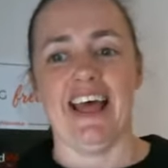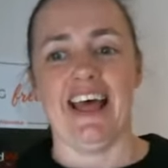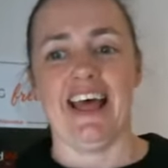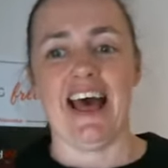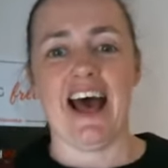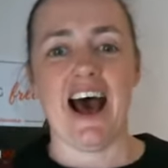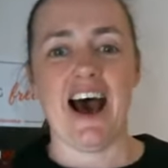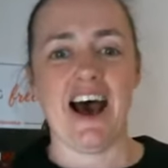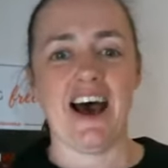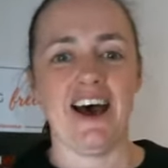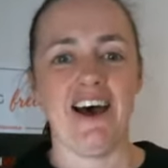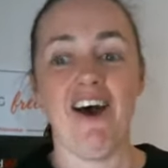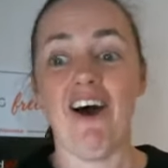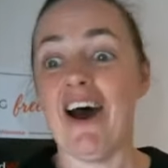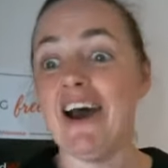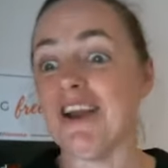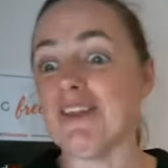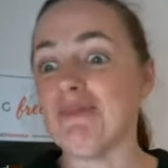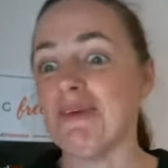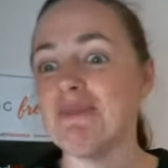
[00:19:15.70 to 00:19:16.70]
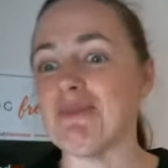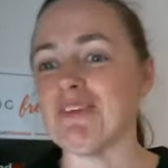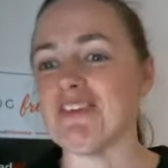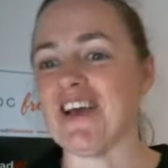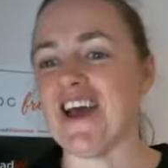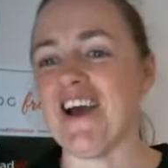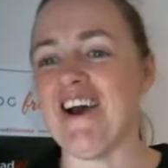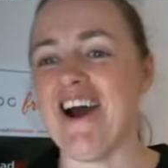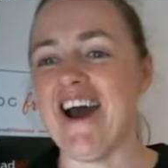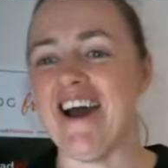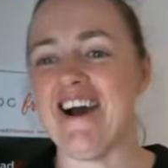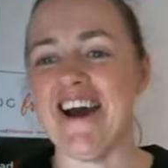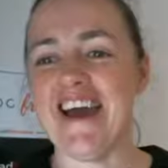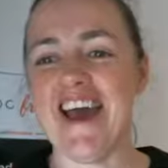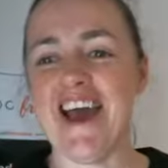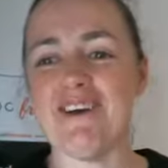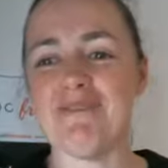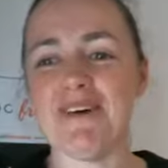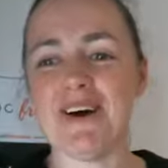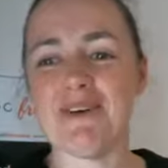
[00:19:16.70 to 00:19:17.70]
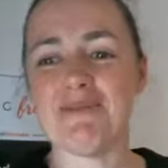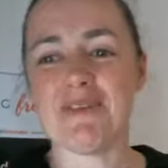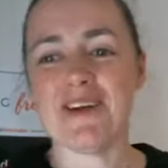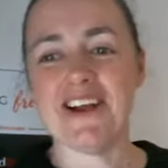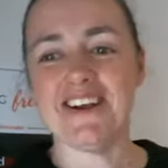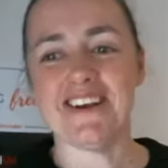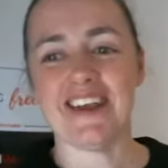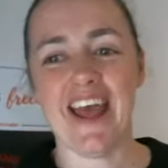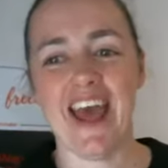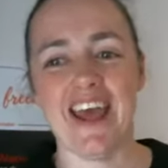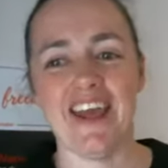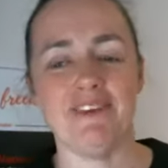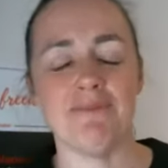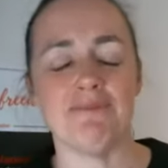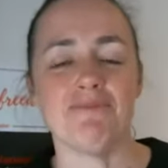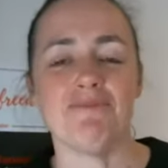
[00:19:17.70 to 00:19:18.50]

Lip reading: Hi to people saying hi. Hi, Amber, Brent, Kate.